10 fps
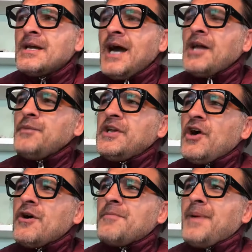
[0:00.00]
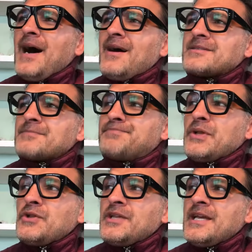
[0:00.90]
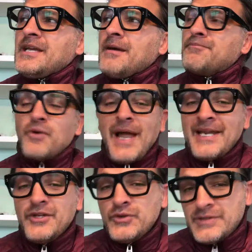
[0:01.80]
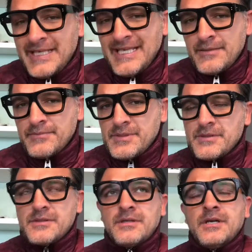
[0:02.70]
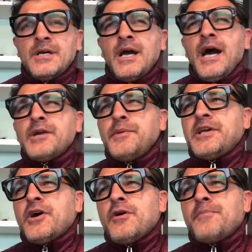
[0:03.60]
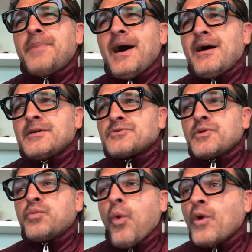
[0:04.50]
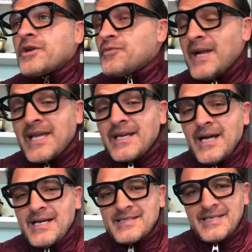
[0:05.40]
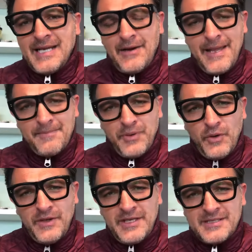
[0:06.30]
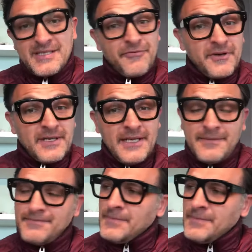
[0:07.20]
How do we go about building brand new teams? How do we go about reward and recognizing our employees differently?